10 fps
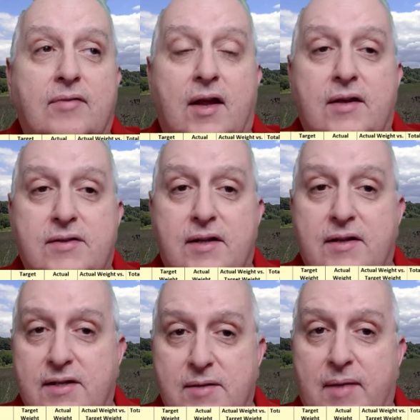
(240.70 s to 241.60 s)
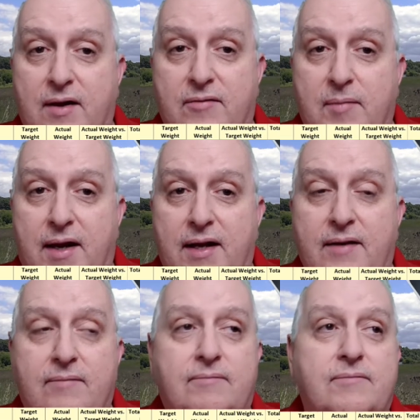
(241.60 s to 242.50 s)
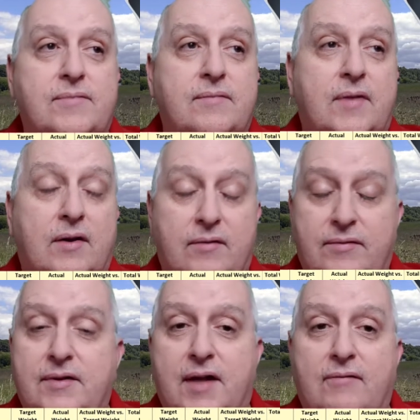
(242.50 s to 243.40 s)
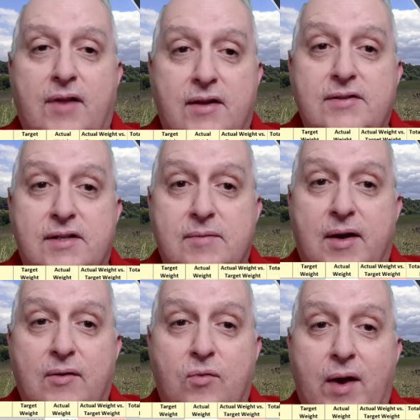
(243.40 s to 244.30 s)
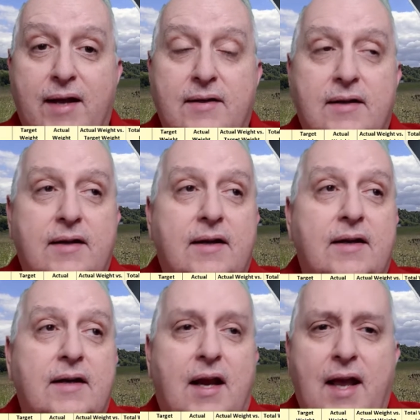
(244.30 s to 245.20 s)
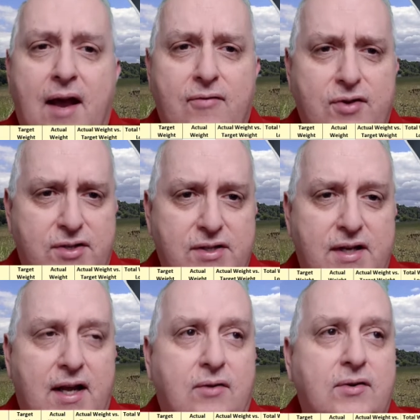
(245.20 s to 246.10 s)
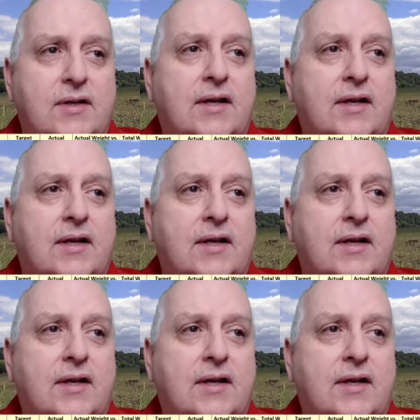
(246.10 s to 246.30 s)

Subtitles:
lost this amount of money, or I've lost this amount of weight. Kind of averages it out.